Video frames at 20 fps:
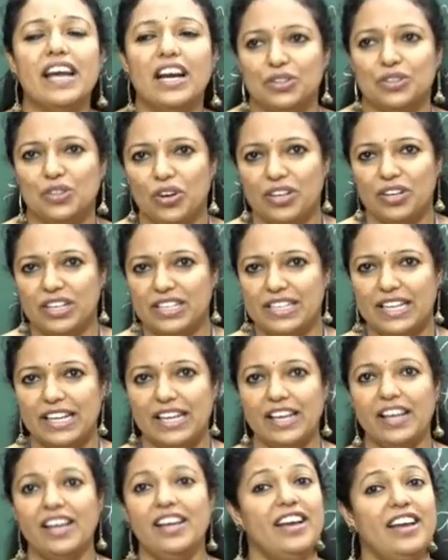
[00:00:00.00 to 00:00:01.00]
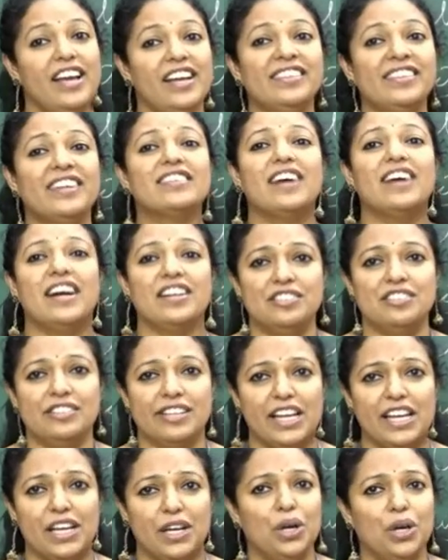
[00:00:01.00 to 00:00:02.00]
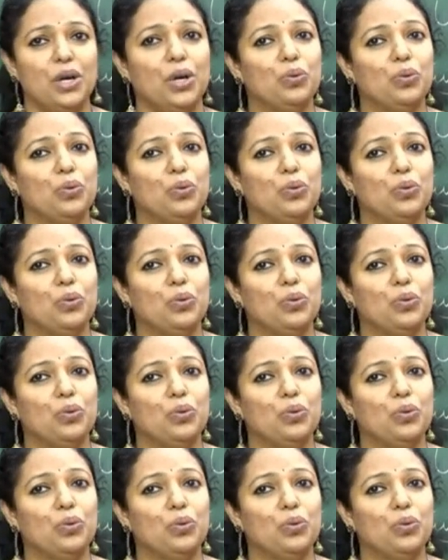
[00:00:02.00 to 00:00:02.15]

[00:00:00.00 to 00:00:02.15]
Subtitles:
authority in the country